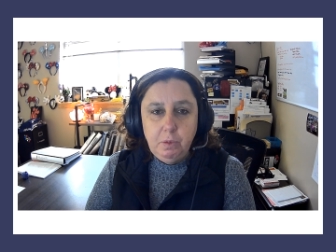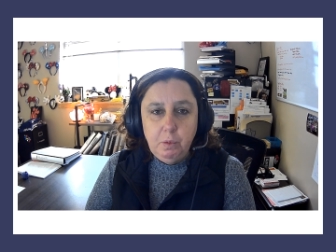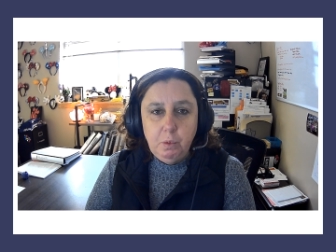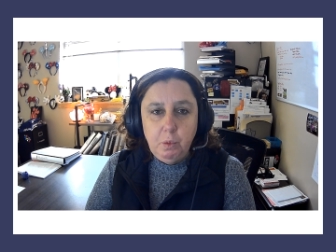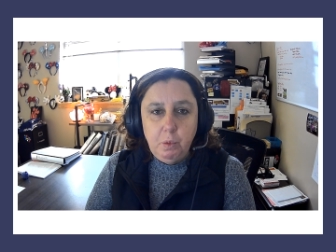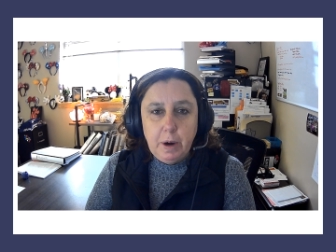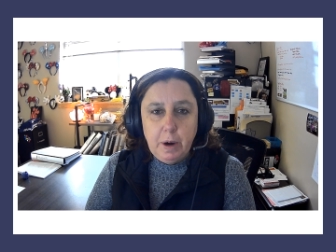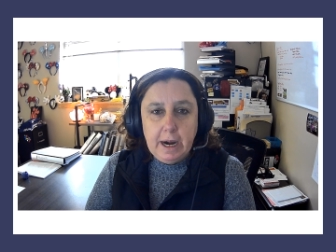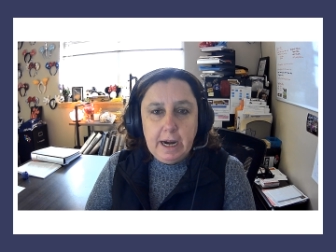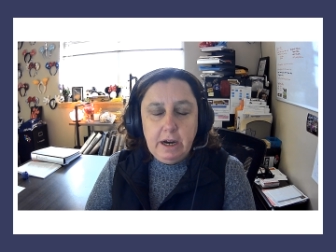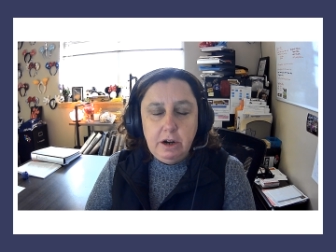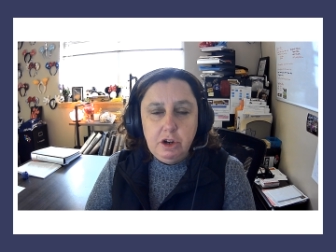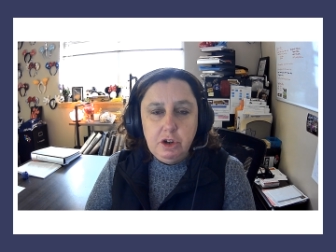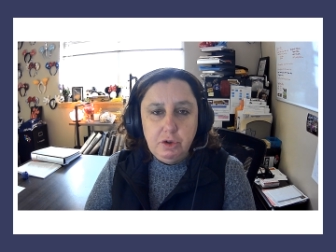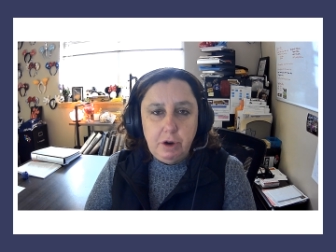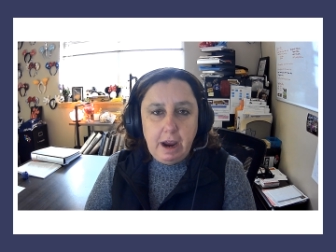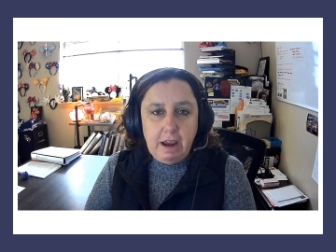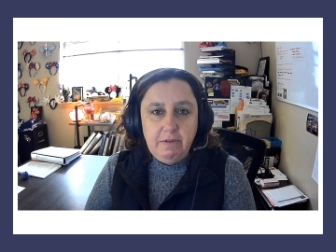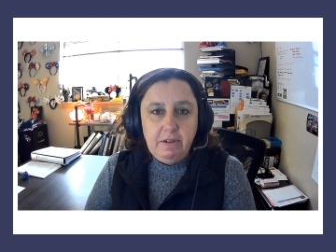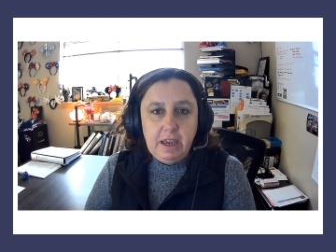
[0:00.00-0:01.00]
where you're
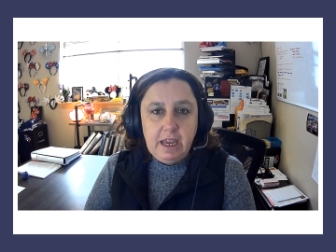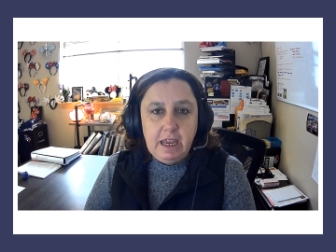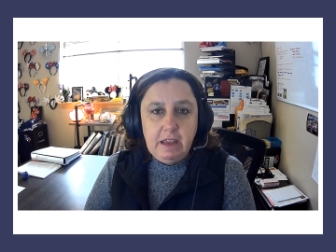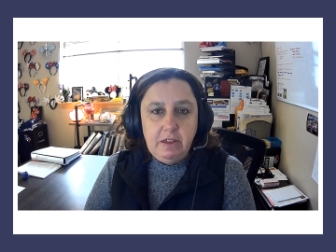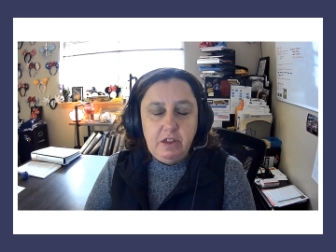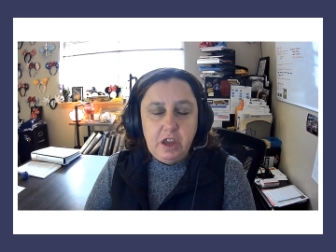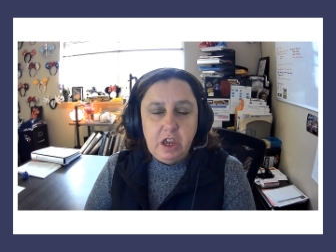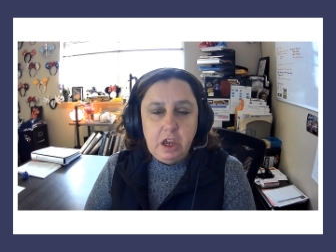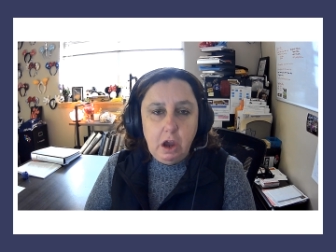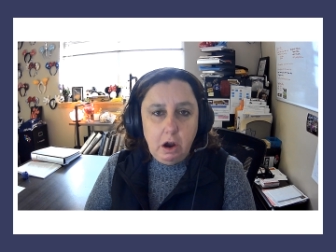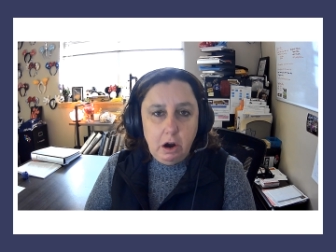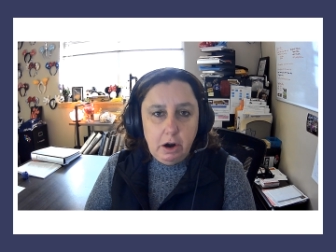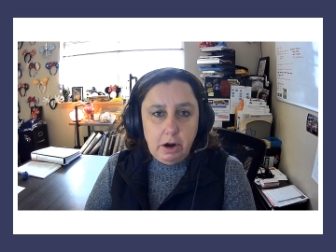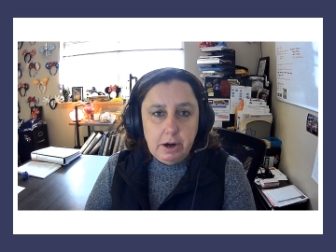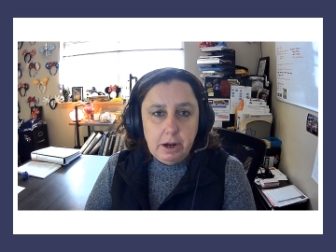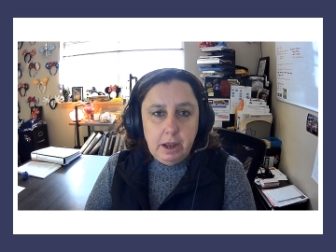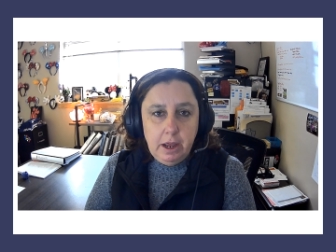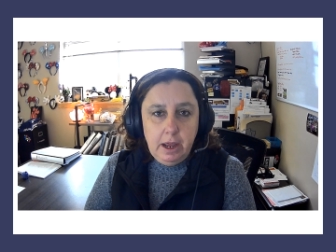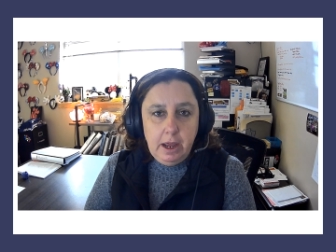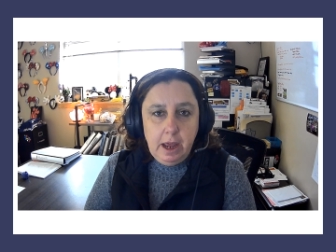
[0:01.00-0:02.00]
driving in the
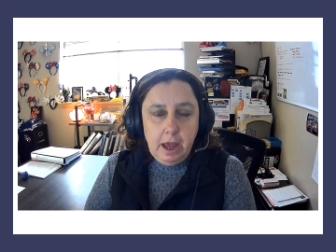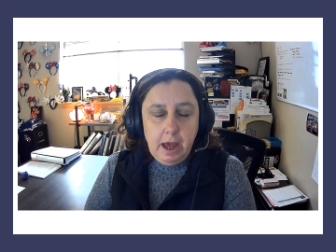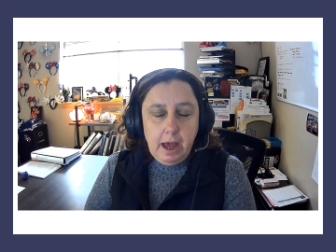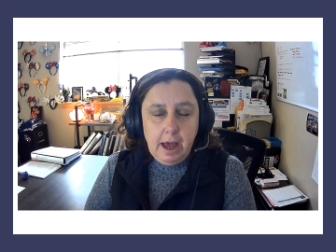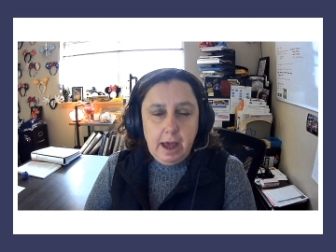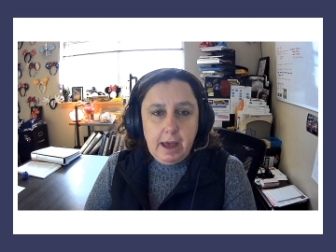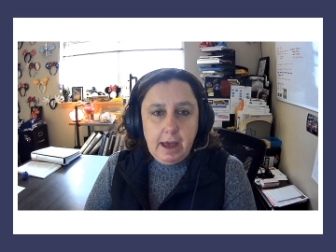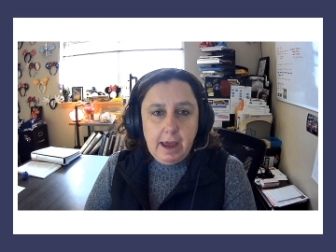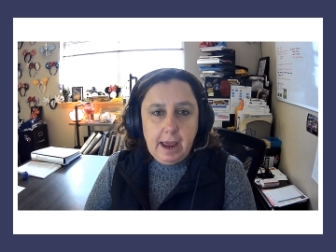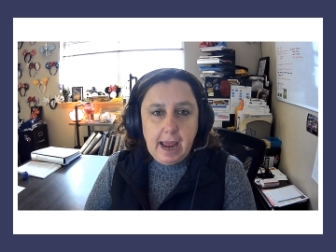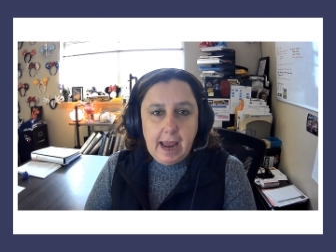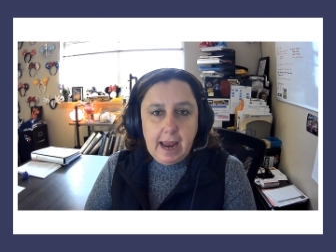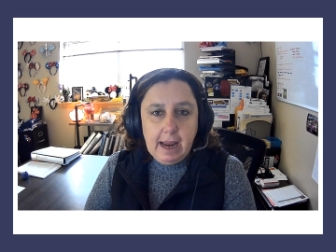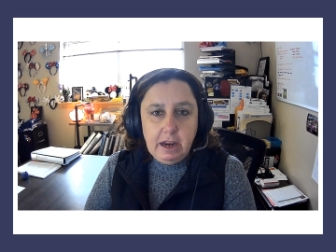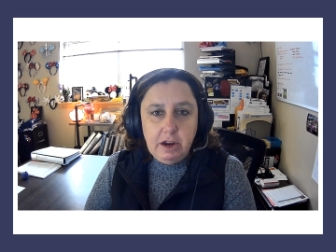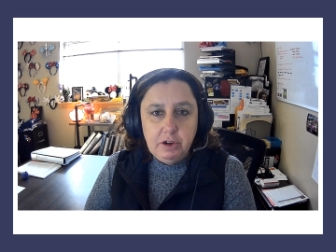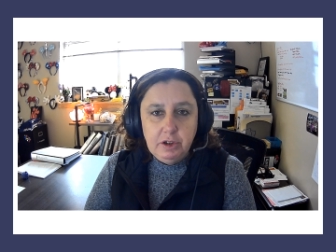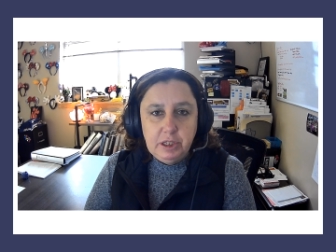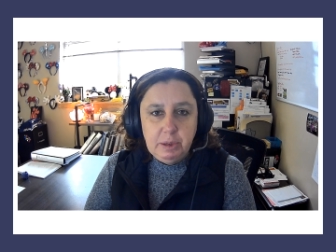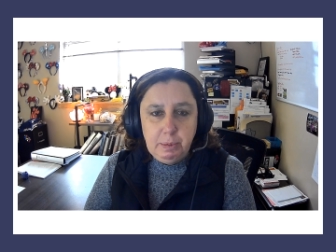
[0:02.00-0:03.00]
yard uh,
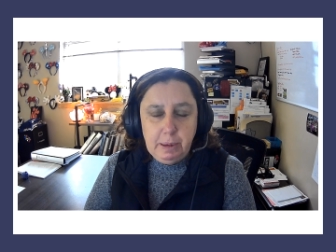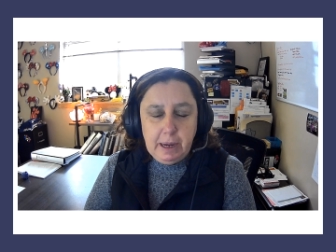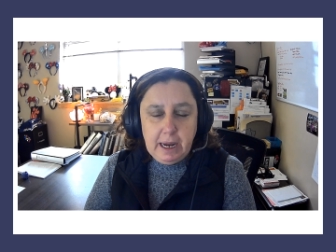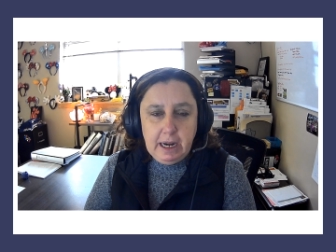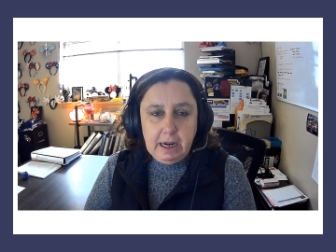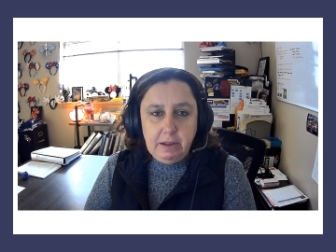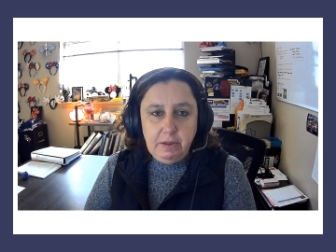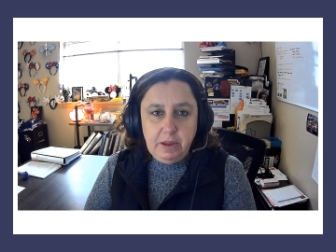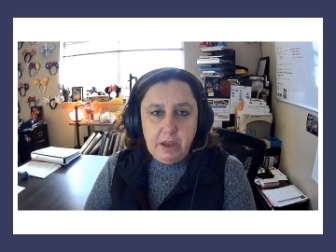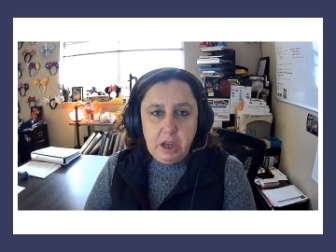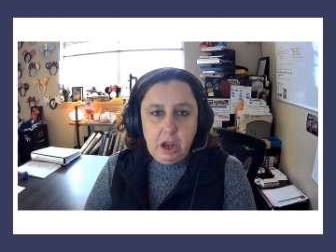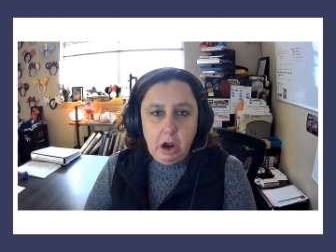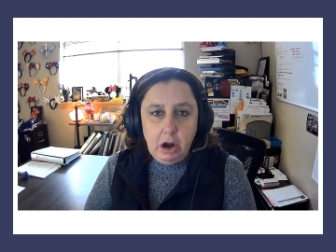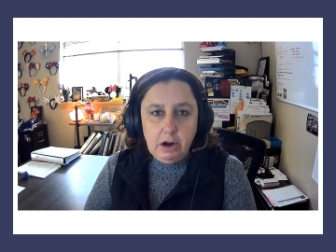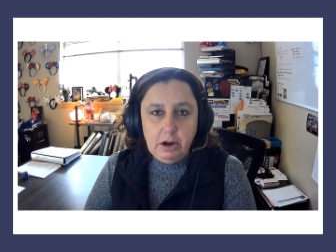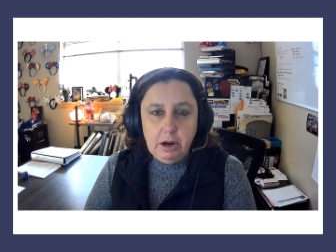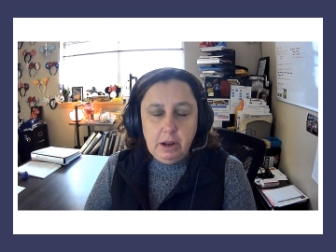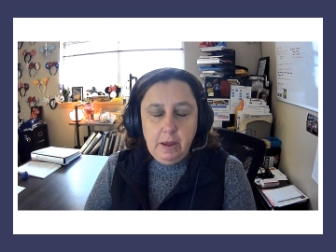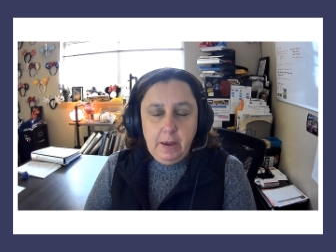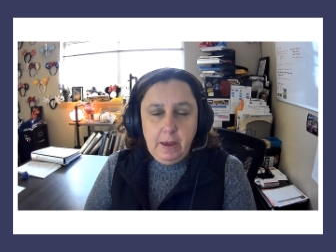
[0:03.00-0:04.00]
and your speed in the
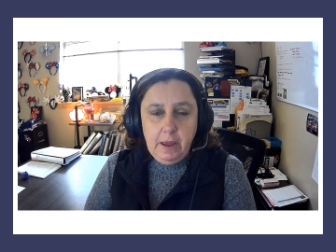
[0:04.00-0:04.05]
yard.